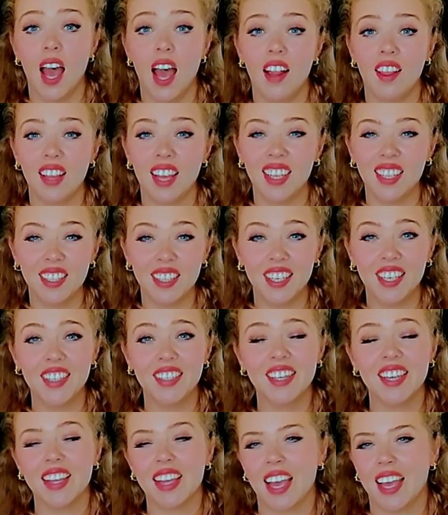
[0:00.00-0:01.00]
I'll add here
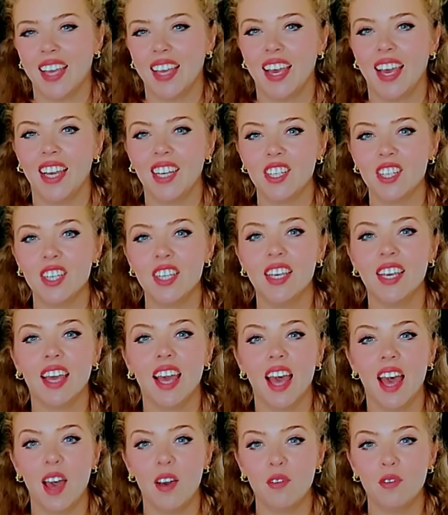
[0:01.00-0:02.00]
that I actually
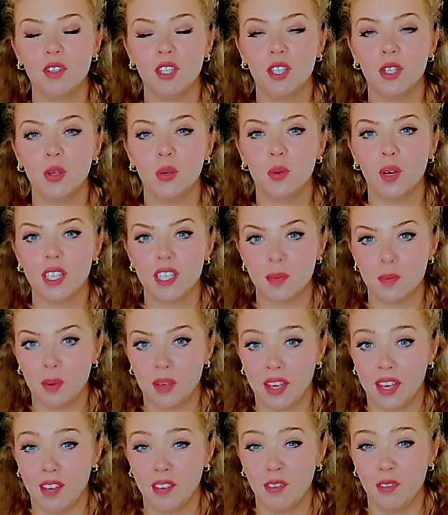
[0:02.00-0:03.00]
have the new
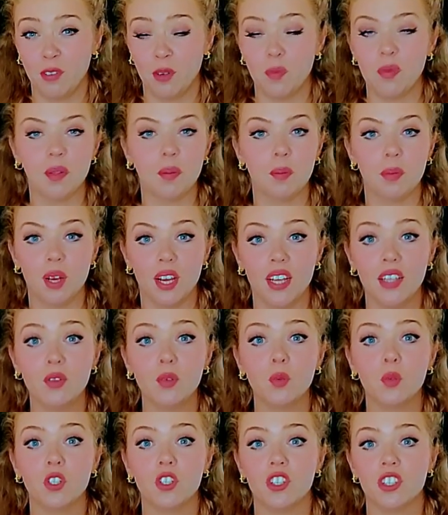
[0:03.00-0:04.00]
SPF from the brand,
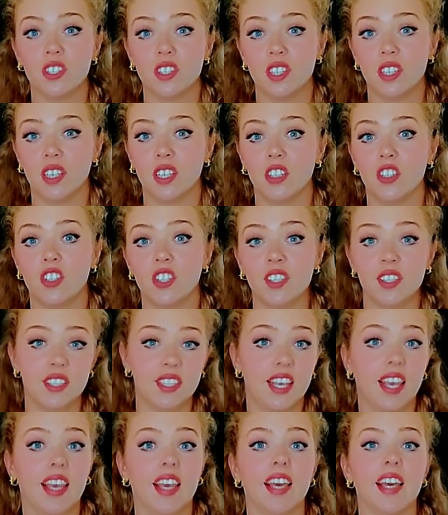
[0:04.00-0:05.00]
which is the
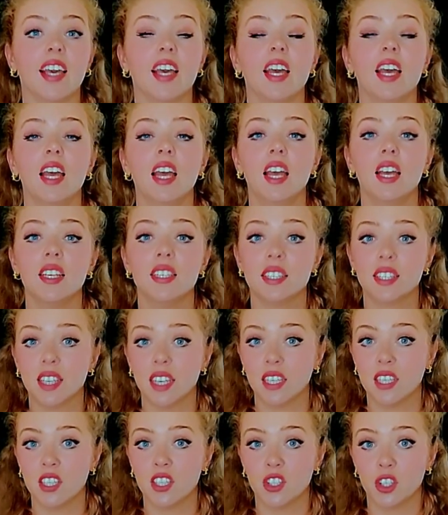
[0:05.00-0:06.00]
ginseng
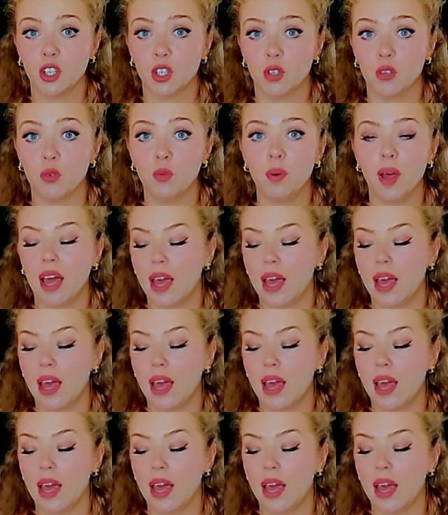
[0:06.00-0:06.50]
sun serum.